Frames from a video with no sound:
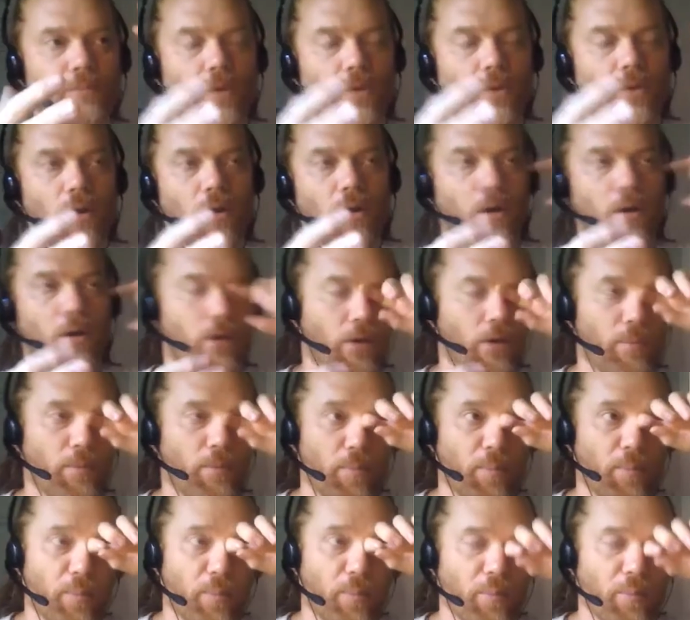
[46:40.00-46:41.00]

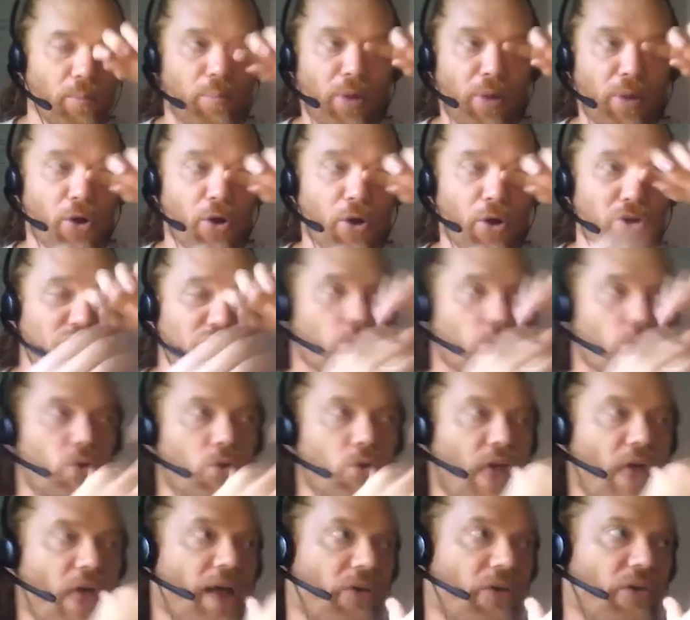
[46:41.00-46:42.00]
But also
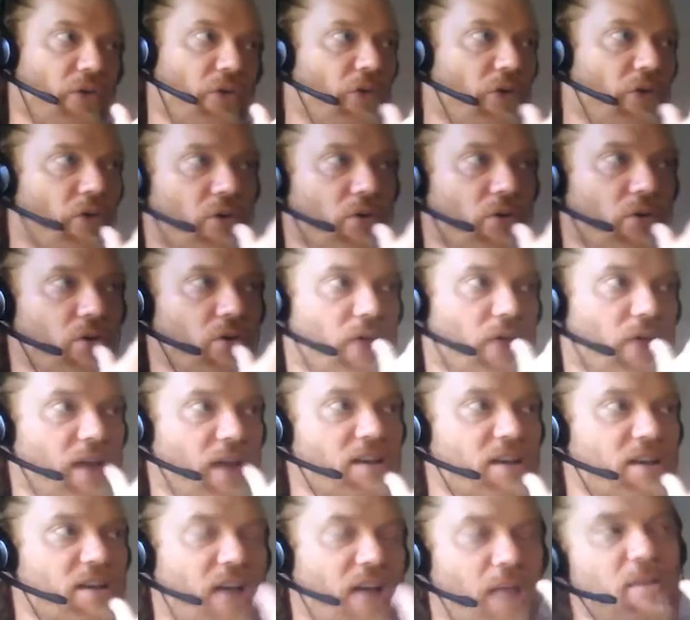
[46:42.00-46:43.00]
that
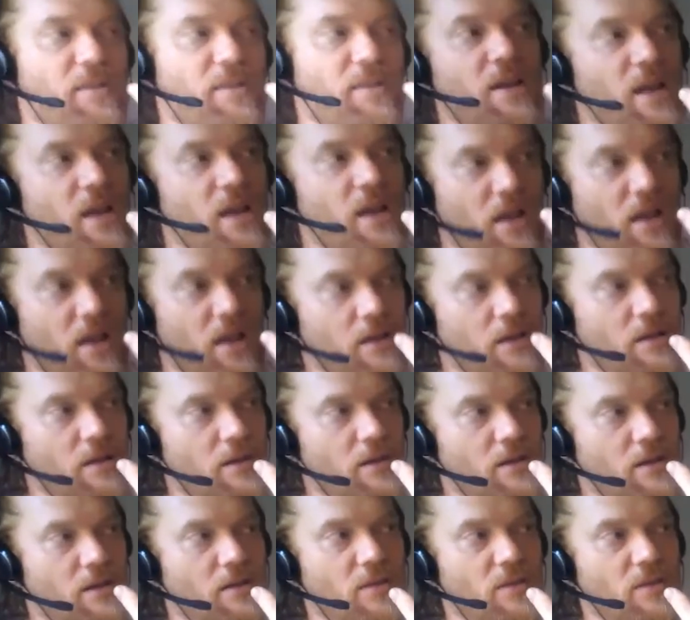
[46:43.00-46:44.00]
I mean,
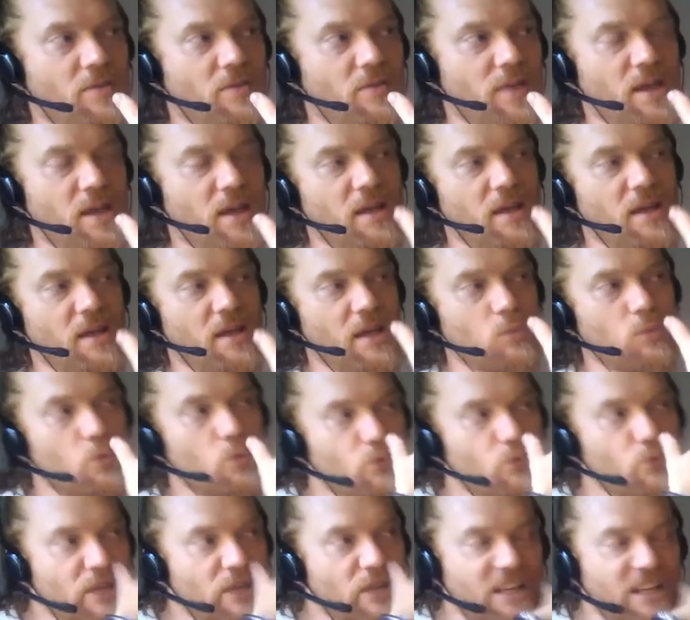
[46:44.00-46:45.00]
it would
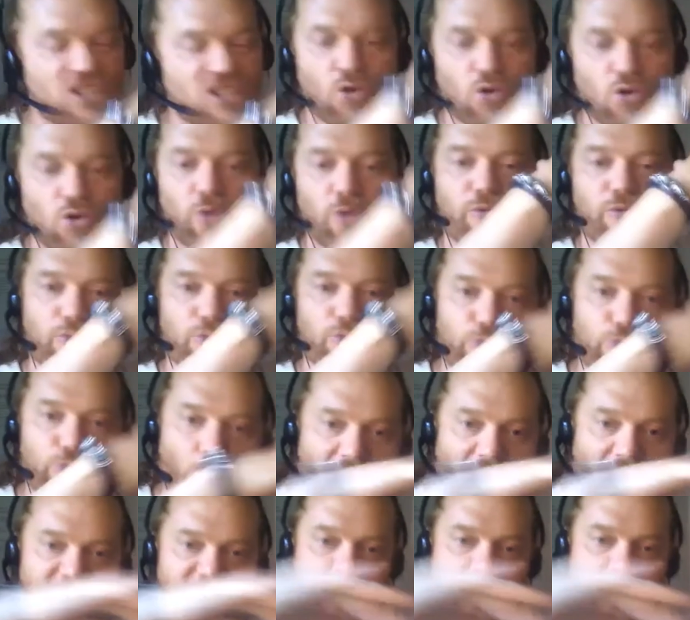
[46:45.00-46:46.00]
really sort of
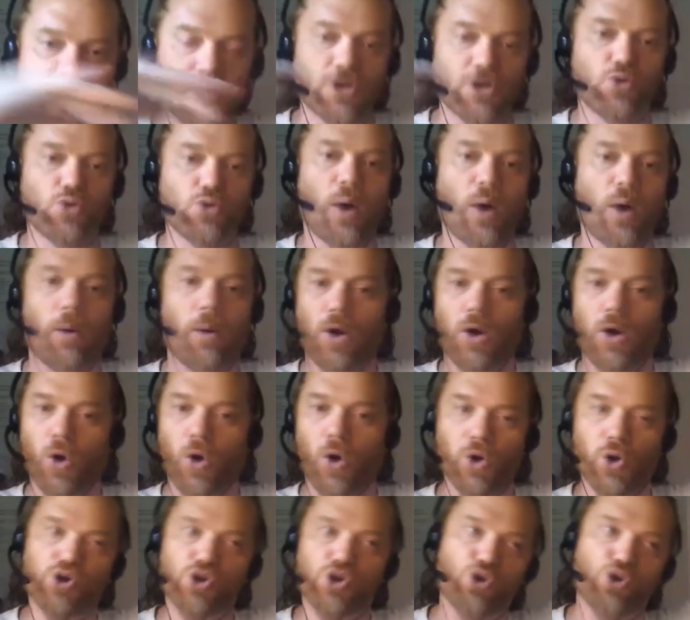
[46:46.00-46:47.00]
write into our
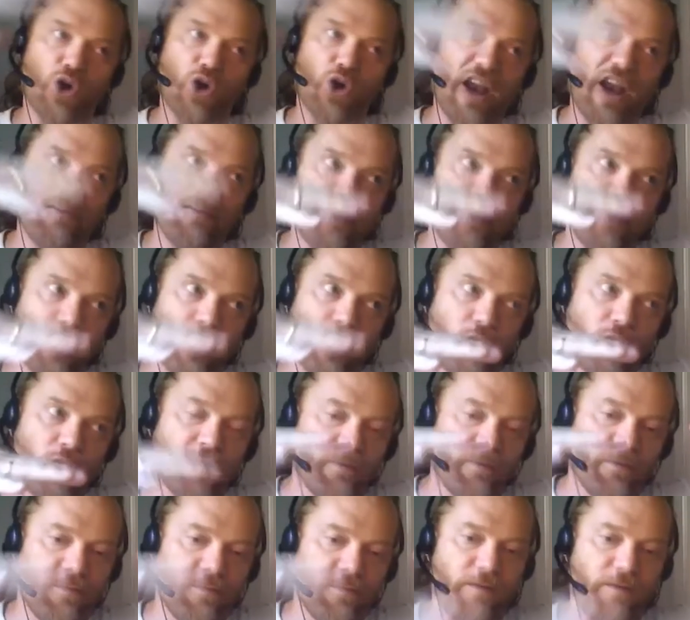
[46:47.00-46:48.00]
culture at a
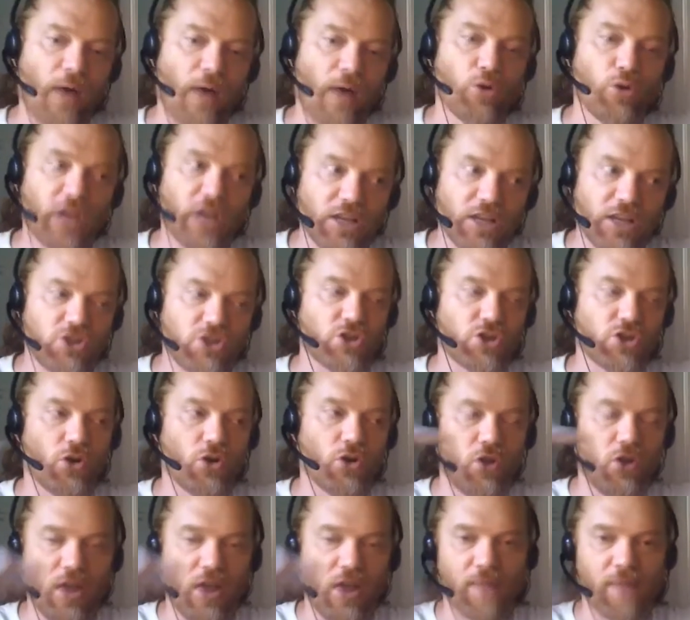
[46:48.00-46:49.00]
very
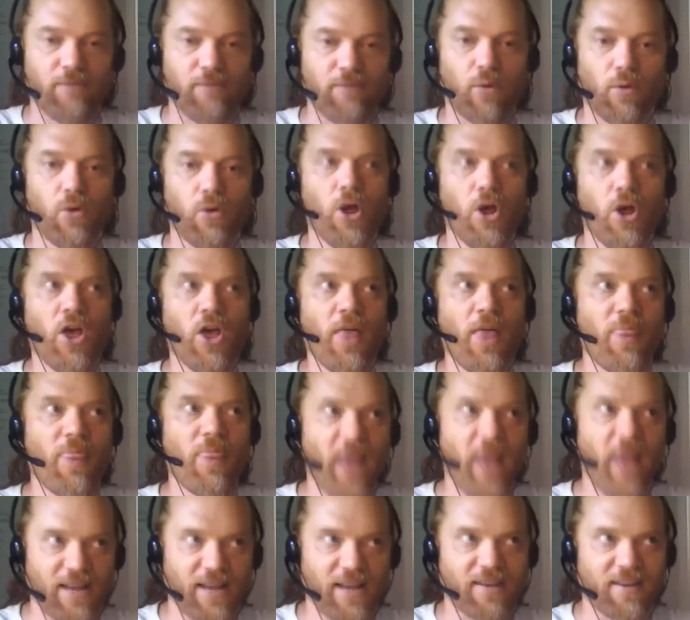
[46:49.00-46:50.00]
foundational level
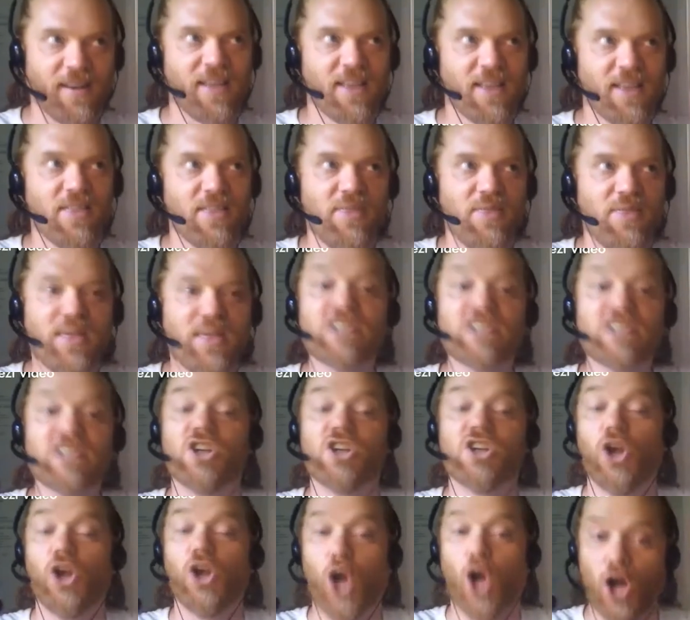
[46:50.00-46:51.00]
that this
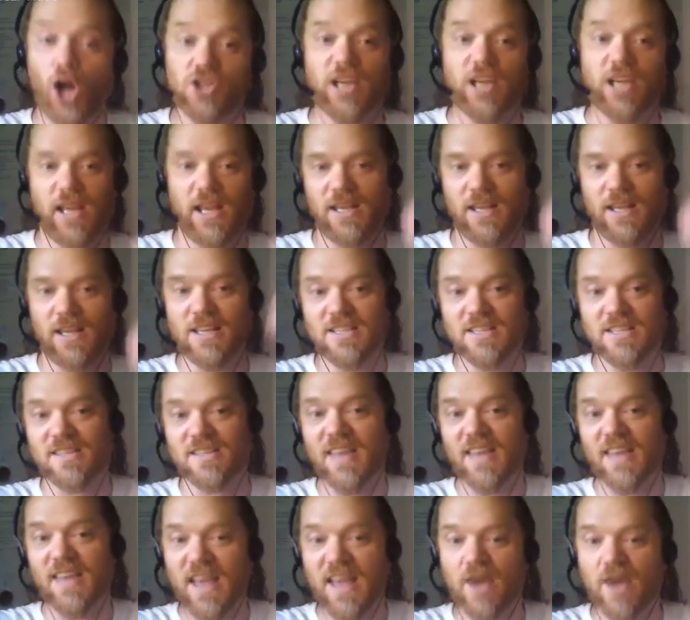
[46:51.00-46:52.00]
logic is
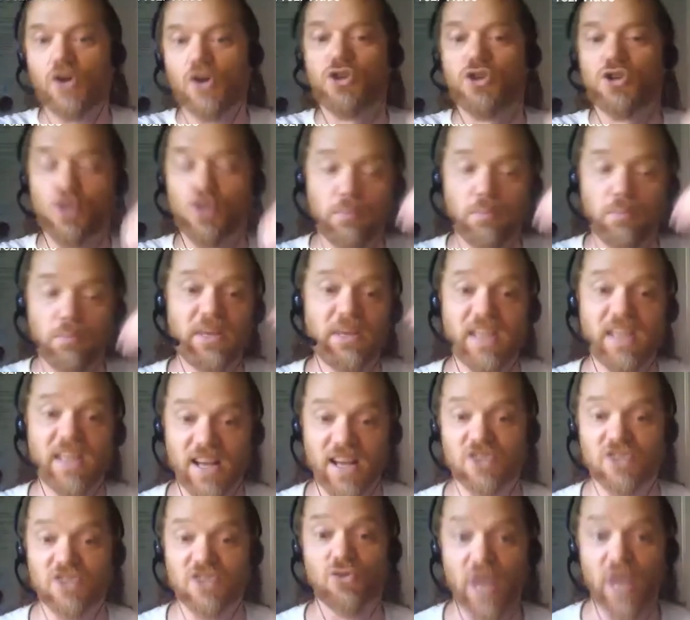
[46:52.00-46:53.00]
there to be
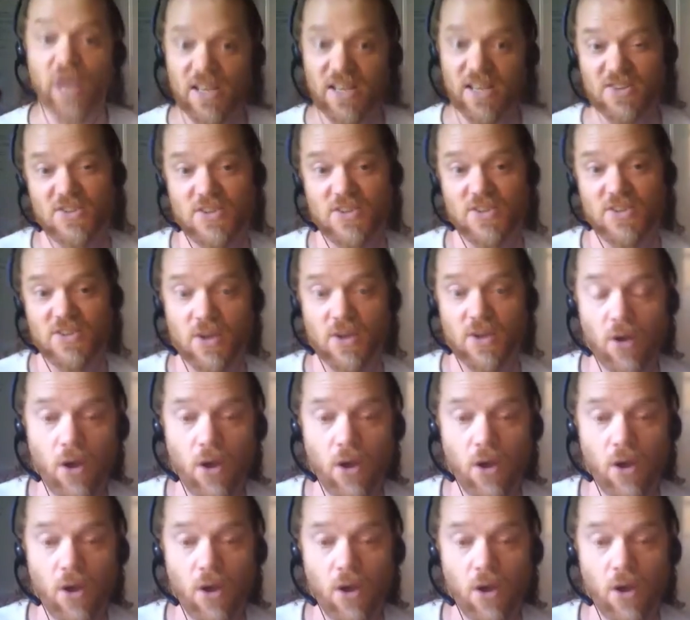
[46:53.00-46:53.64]
addressed,